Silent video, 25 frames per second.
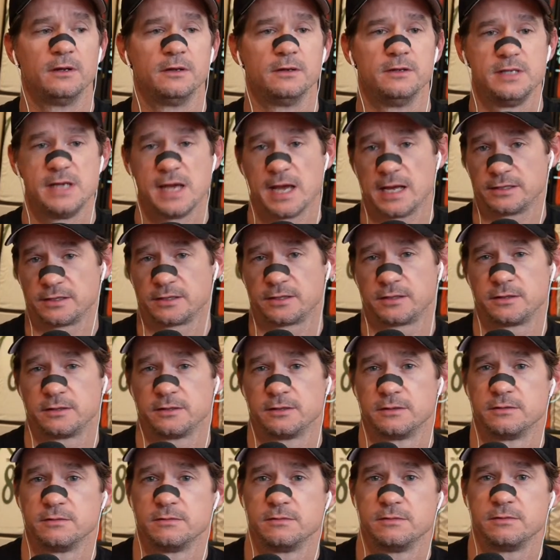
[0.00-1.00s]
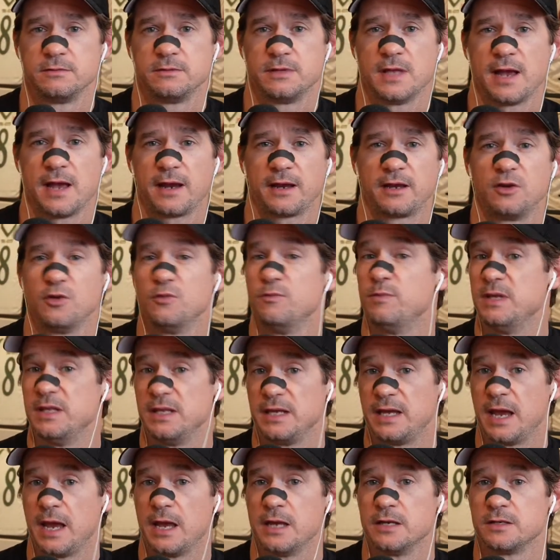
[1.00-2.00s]
yes, that could be the
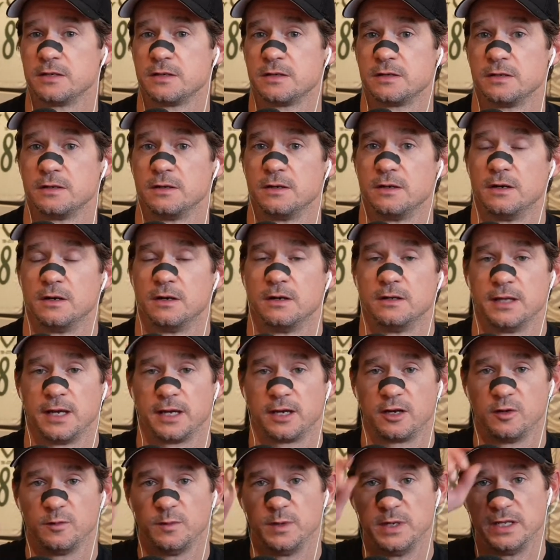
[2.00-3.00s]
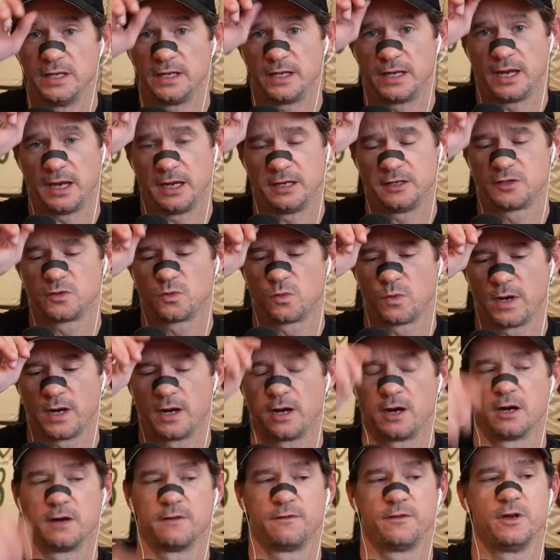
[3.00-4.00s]
case. That could be the case
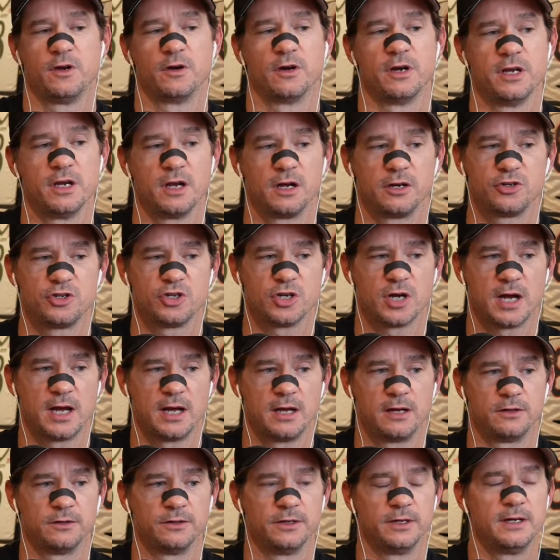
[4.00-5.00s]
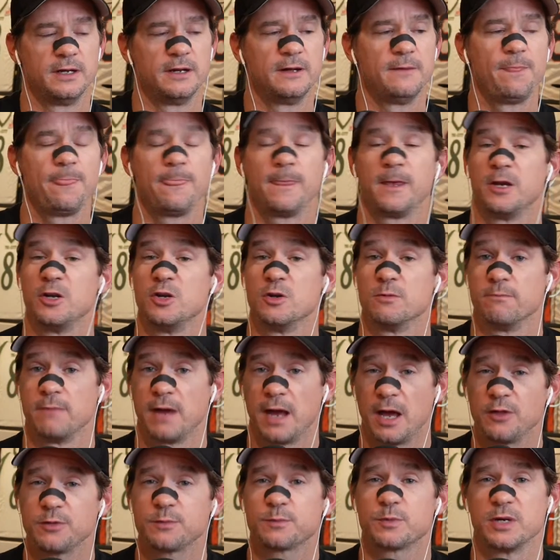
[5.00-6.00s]
where if you're a young child and you're
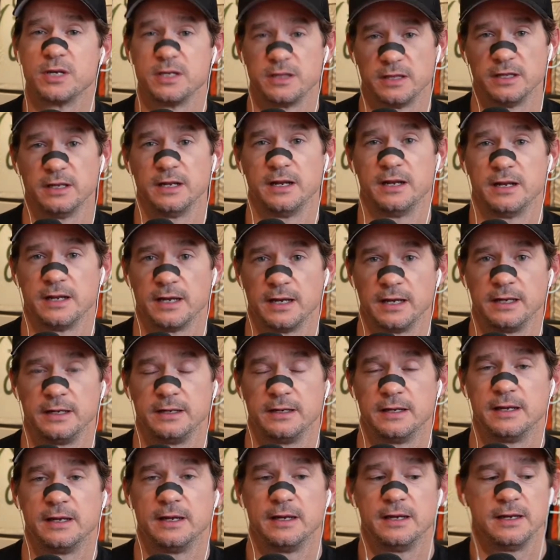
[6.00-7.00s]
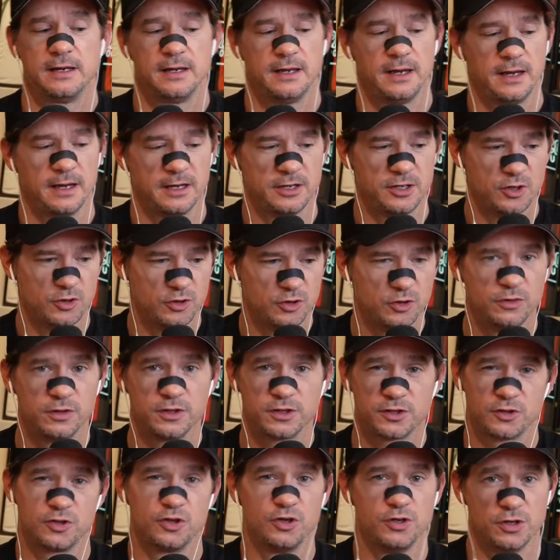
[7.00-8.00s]
mouth breathing at night and you do
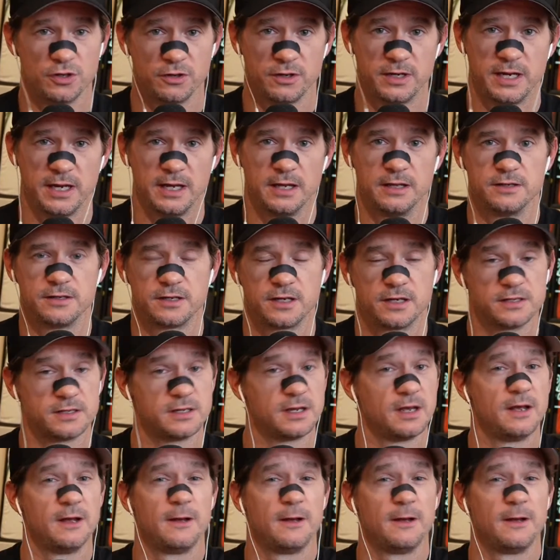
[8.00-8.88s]
this to your kids, because,